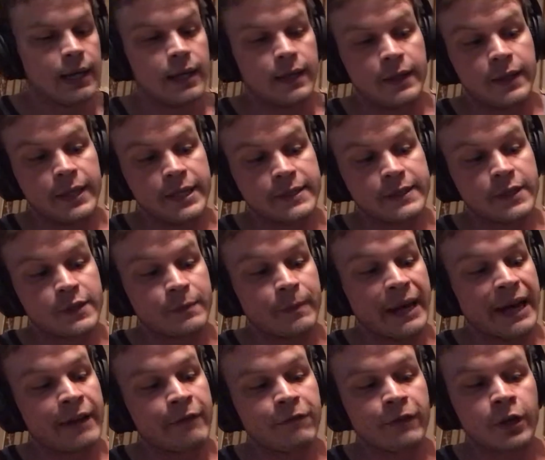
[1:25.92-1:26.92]
This is
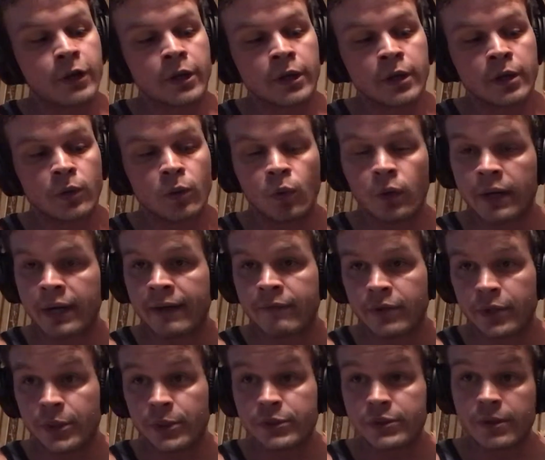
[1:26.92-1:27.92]
by far what I've
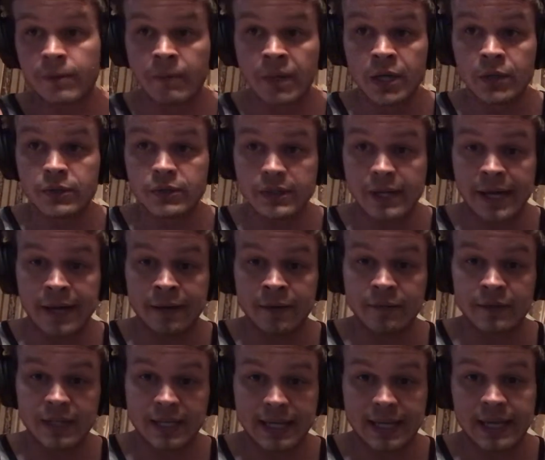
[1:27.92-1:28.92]
used the most out of
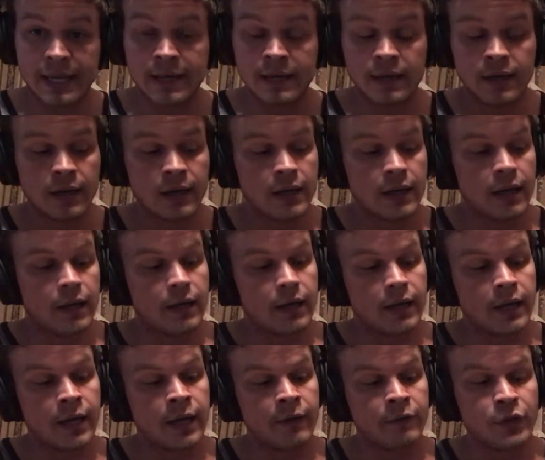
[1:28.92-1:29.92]
the kit.
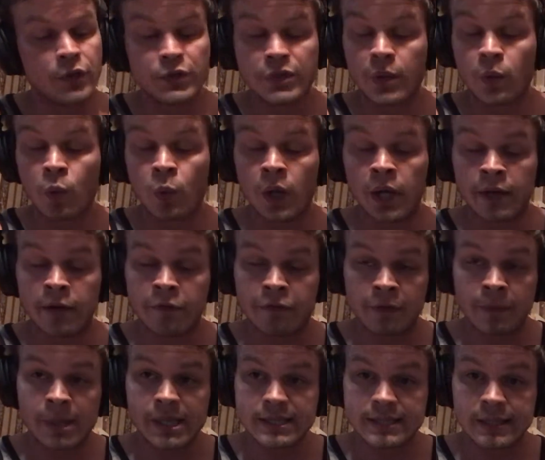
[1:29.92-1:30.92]
I've used it one for
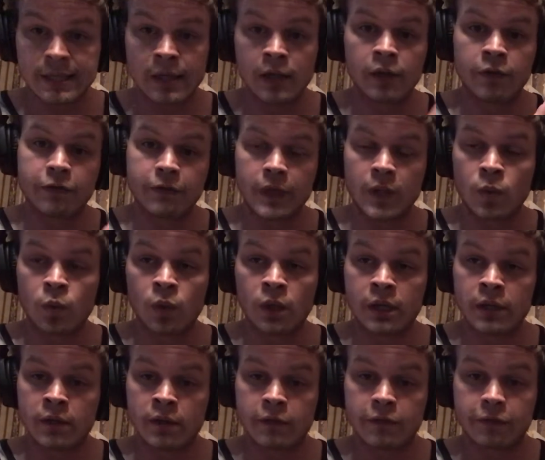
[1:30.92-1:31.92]
myself and
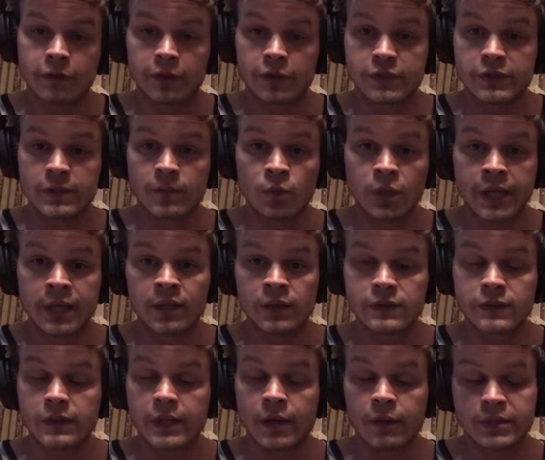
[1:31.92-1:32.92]
one for someone else
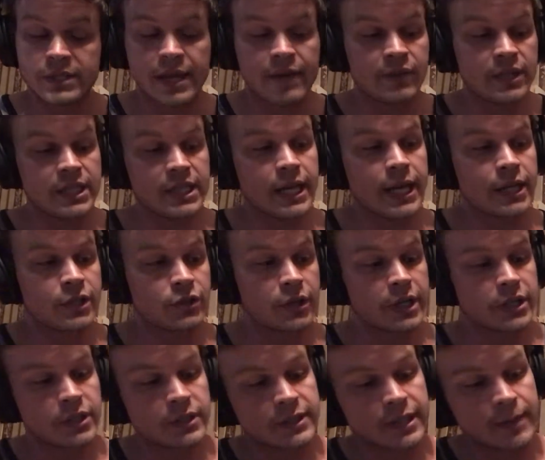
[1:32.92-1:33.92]
that was having
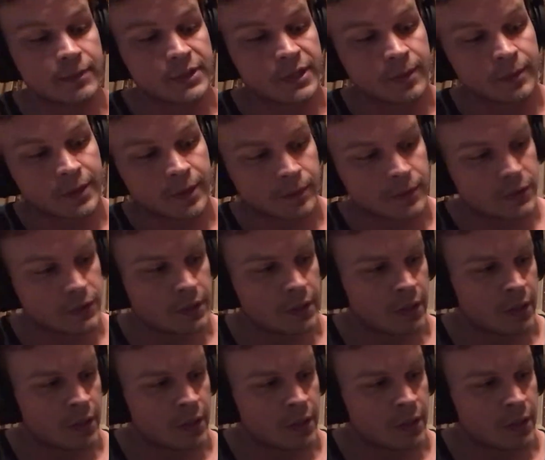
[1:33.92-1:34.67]
dehydration type symptoms.